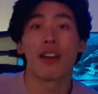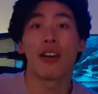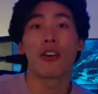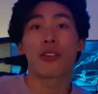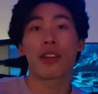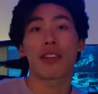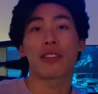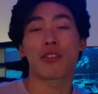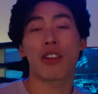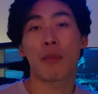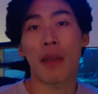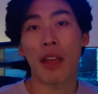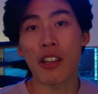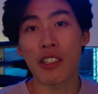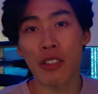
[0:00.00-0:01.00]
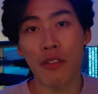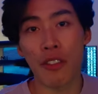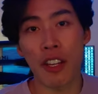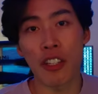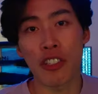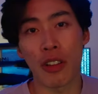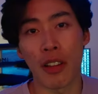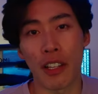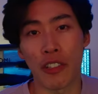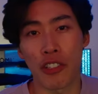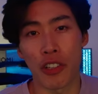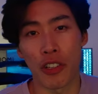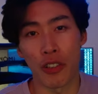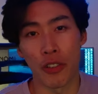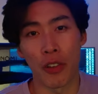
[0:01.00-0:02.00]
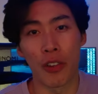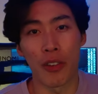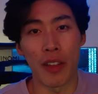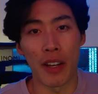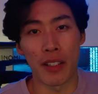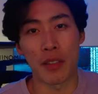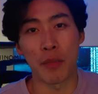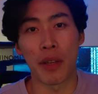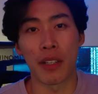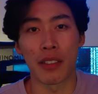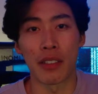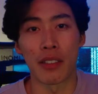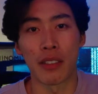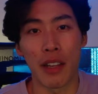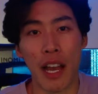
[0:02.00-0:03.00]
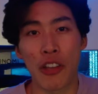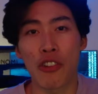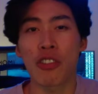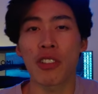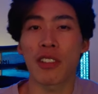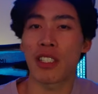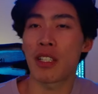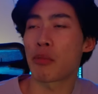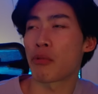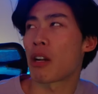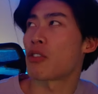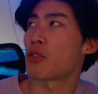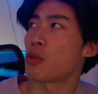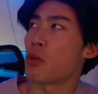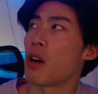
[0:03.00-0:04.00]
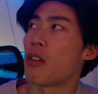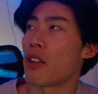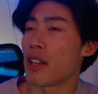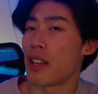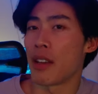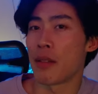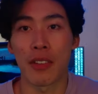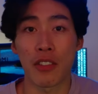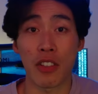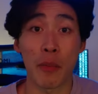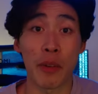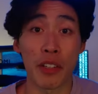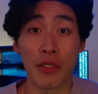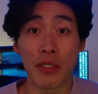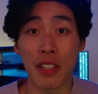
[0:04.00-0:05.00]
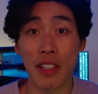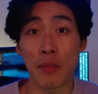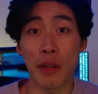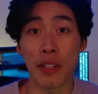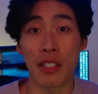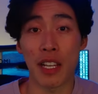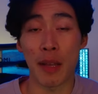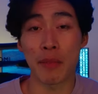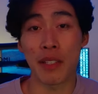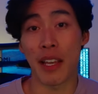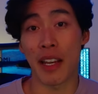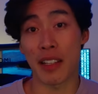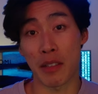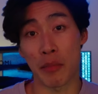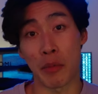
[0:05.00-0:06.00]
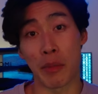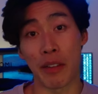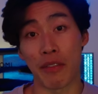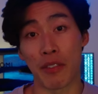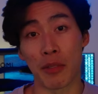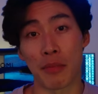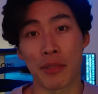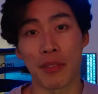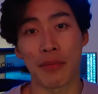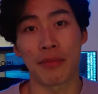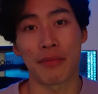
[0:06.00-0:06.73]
Okay, so I managed to finish the lecture earlier than expected. I usually sleep around 12 a.m., so I'm gonna use this spare time to edit some of my films.